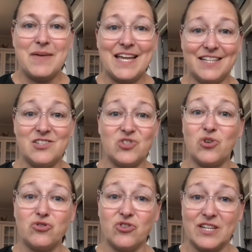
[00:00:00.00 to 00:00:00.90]
It is a
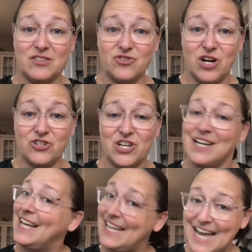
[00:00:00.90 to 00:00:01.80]
social
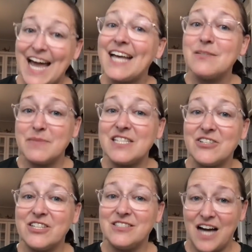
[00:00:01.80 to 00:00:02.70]
construction. It has
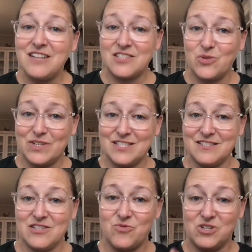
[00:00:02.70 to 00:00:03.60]
material
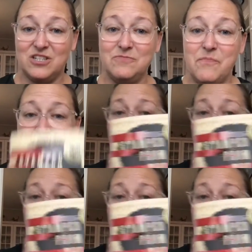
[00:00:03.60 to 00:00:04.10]
consequences in the world,